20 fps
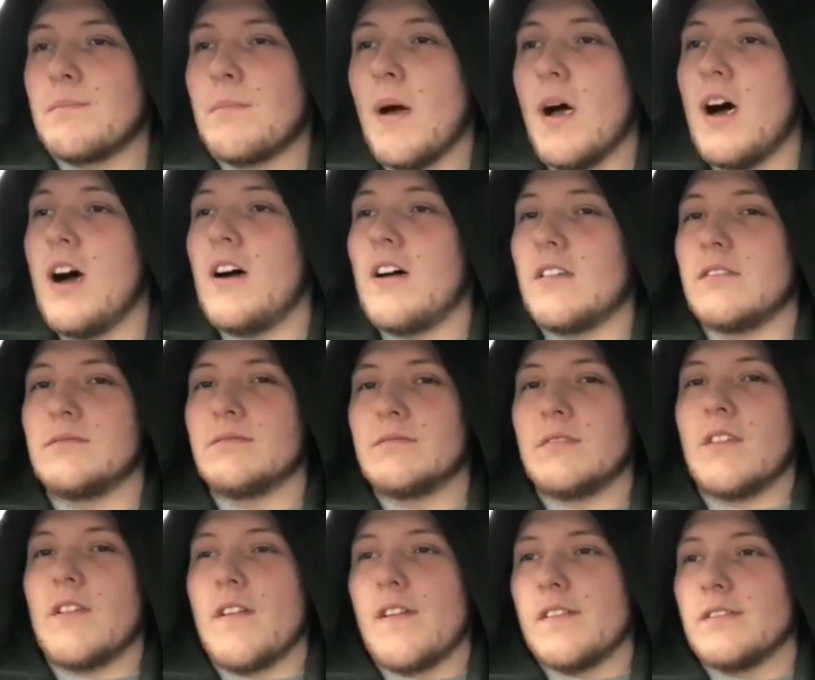But
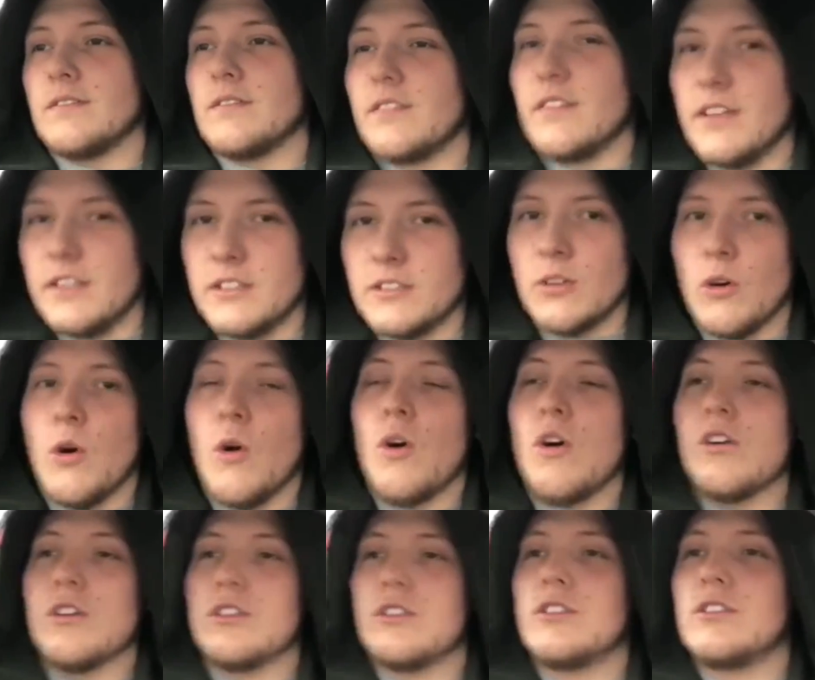the
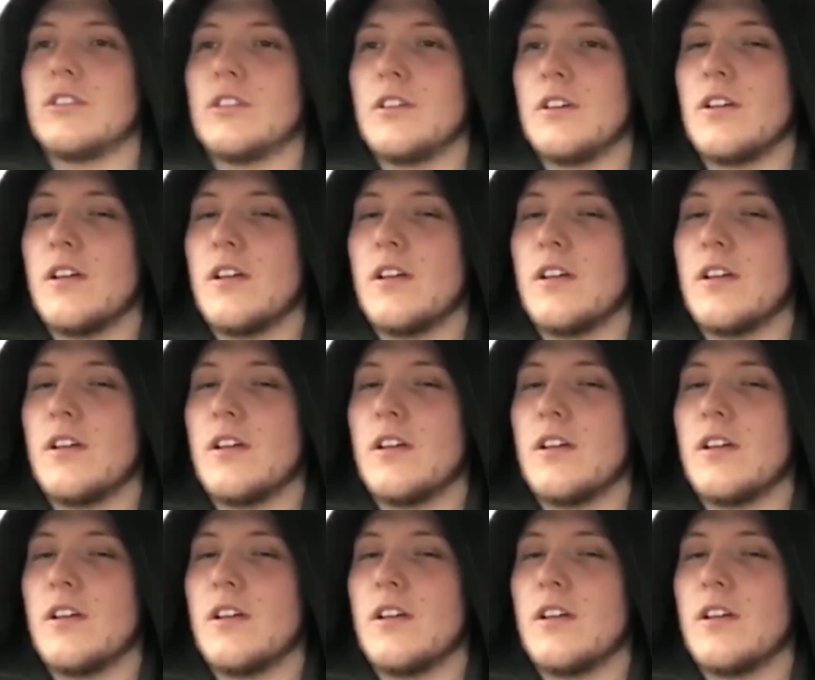exhaust,